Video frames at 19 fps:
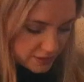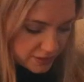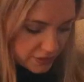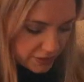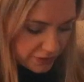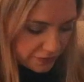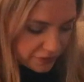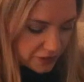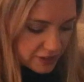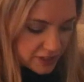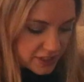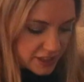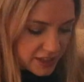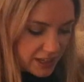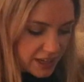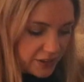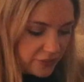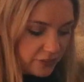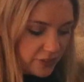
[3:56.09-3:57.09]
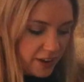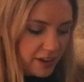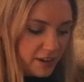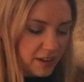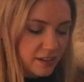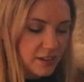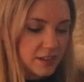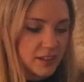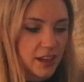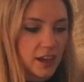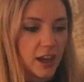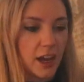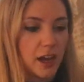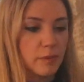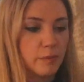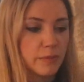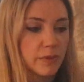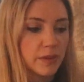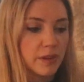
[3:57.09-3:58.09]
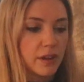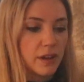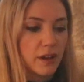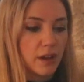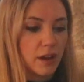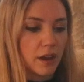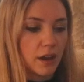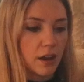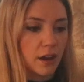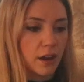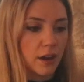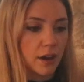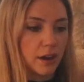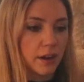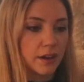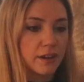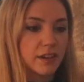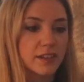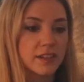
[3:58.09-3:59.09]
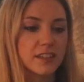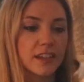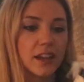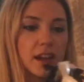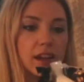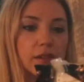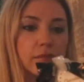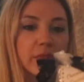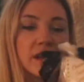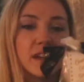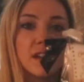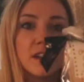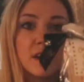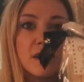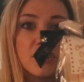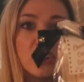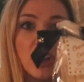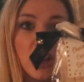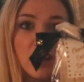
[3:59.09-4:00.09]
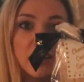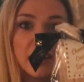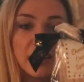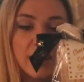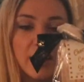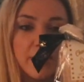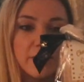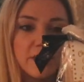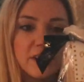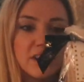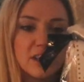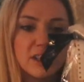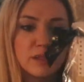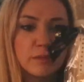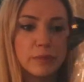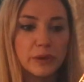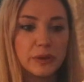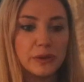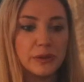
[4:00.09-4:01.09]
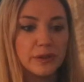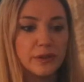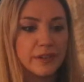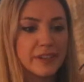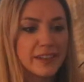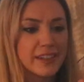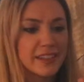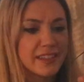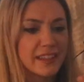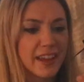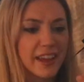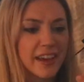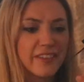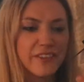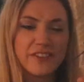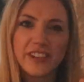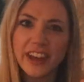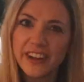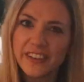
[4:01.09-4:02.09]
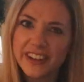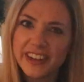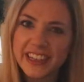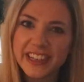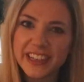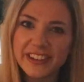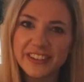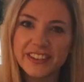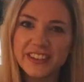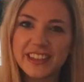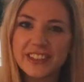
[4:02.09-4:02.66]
So the first thing right on top are some chocolate covered spoons. Very cute.